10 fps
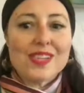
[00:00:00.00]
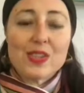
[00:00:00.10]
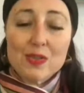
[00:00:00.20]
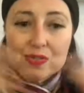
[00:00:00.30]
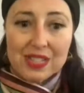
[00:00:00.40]

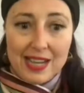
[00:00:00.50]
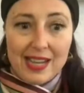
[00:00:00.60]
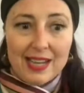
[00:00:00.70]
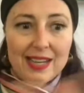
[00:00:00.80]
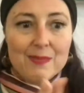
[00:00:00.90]
So
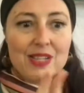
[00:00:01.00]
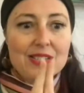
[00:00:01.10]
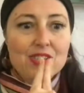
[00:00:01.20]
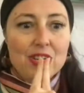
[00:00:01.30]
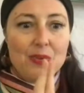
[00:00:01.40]
today I'm going
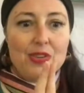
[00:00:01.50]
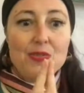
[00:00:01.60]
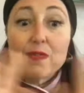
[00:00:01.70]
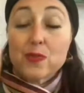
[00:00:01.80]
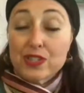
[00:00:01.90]
to share with
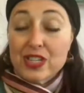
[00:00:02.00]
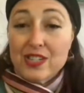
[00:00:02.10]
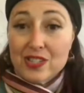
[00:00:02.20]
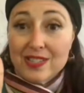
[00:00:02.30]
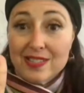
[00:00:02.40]
you the four
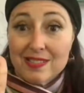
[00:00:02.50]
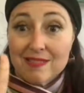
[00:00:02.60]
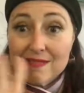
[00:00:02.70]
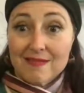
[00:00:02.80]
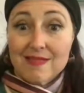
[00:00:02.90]
stages
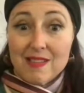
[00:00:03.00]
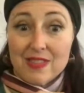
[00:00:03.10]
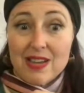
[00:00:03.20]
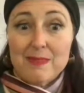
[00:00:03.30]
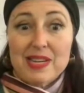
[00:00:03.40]

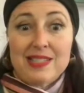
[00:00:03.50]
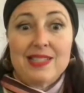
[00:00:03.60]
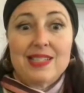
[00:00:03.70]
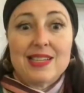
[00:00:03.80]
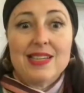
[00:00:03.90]
of
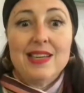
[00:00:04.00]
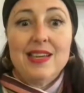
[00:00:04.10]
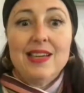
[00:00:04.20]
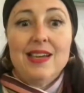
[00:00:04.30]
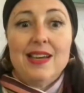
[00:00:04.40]
competency
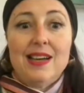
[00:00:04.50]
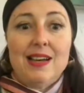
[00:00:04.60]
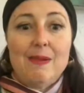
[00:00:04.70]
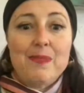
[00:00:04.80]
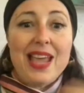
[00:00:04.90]

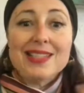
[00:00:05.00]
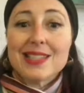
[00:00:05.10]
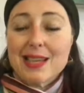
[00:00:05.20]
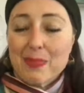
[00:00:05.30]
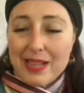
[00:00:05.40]
um, as
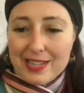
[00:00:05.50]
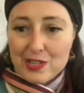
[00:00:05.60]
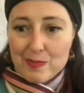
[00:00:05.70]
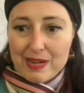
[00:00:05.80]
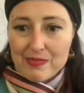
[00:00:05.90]
they apply
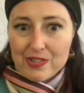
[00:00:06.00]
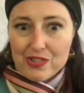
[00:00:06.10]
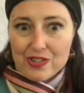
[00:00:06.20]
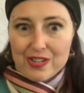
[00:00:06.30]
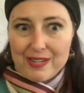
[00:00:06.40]
to your
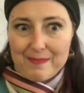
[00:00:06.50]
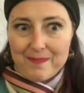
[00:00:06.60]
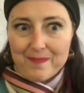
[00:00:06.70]
boundaries journey.